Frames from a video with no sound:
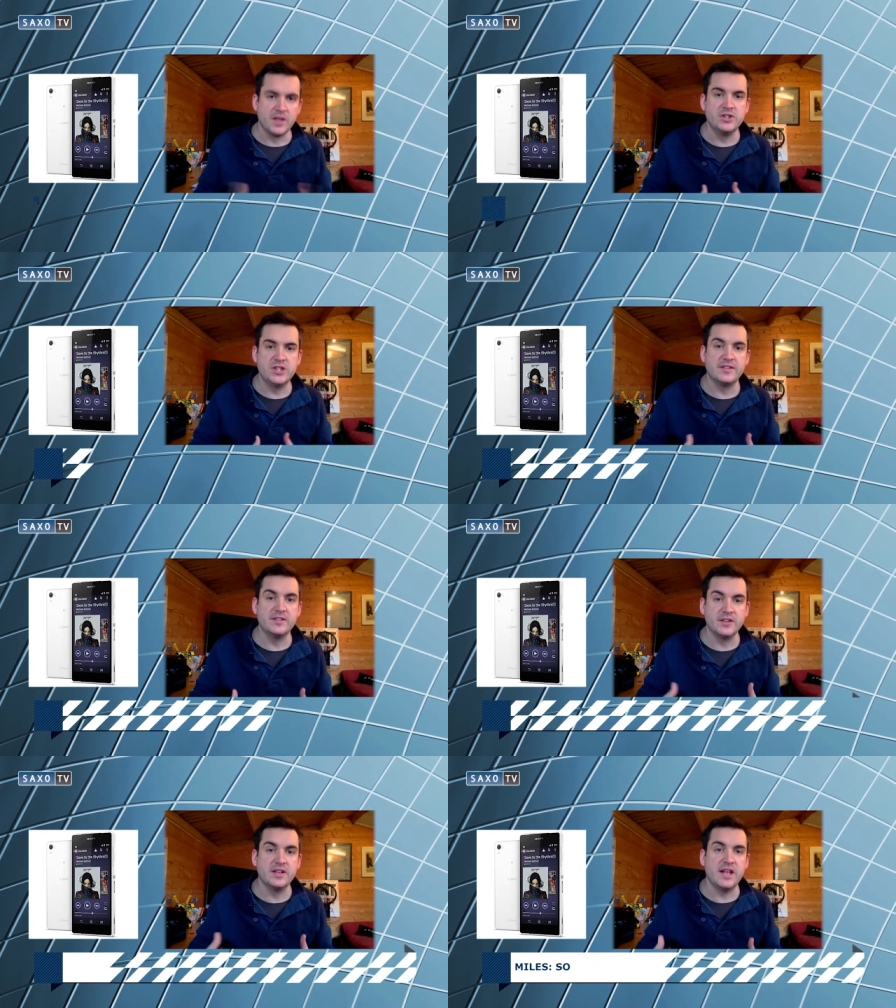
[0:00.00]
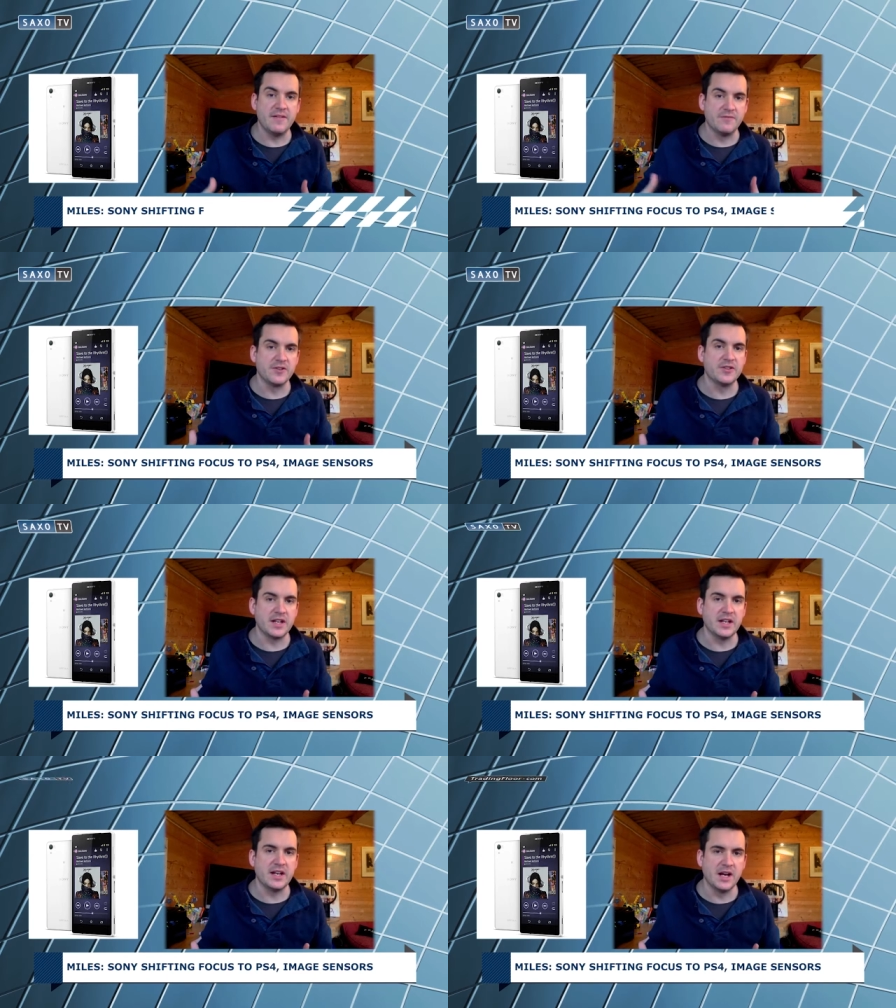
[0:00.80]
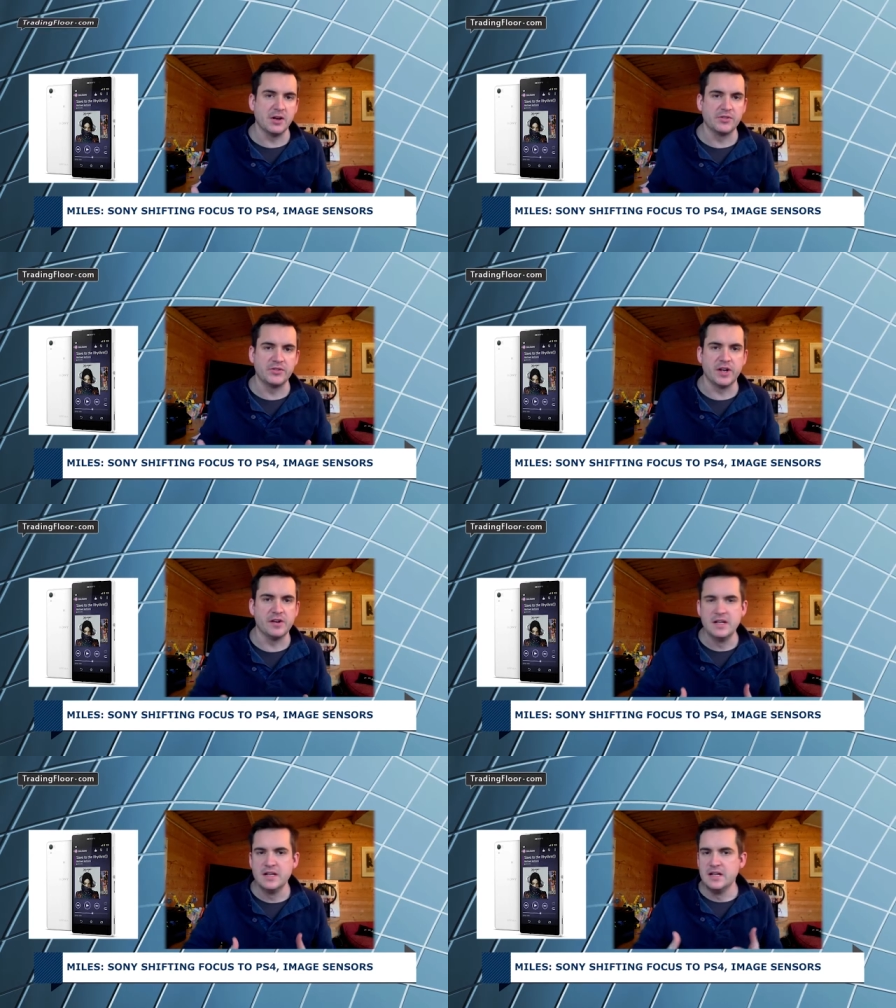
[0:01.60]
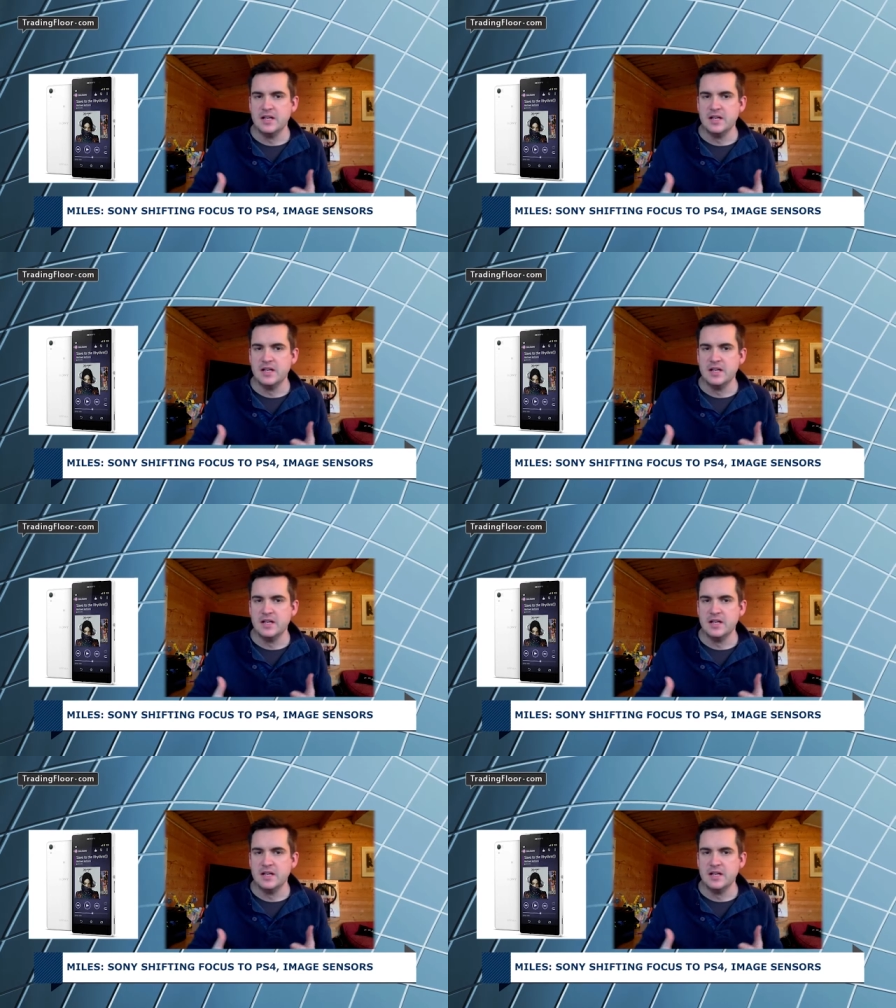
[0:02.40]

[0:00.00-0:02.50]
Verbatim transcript: and jettison everything else. So,